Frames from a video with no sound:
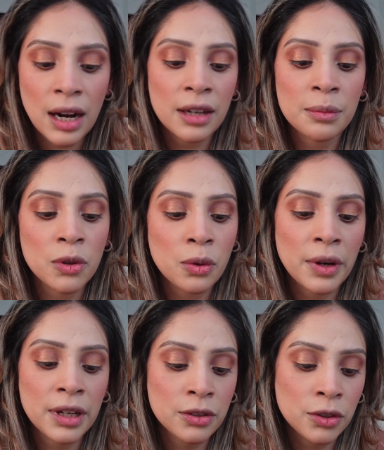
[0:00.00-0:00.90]
I am
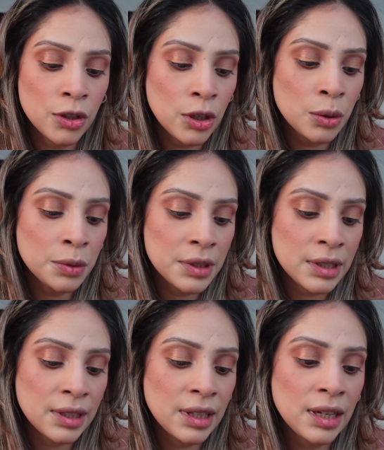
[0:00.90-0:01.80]
going to
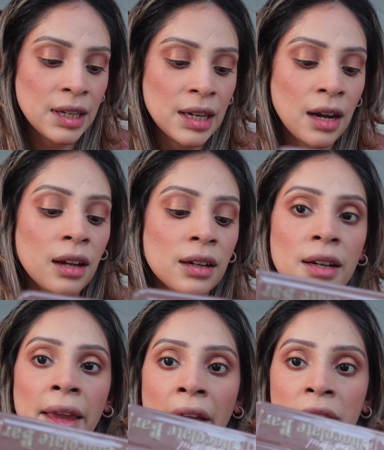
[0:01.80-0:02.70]
use the color
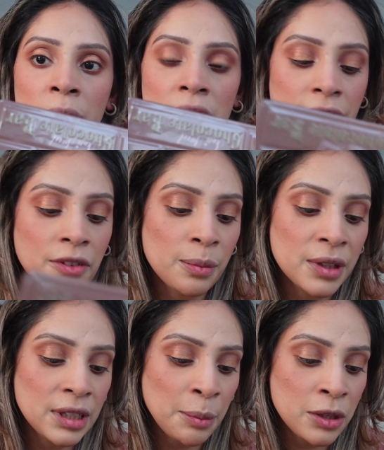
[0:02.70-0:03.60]
Caramel from
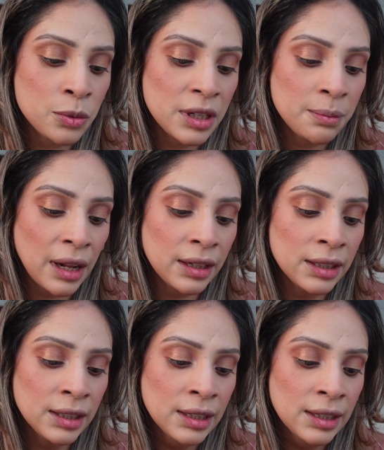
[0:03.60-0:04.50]
the Semi Sweet palette,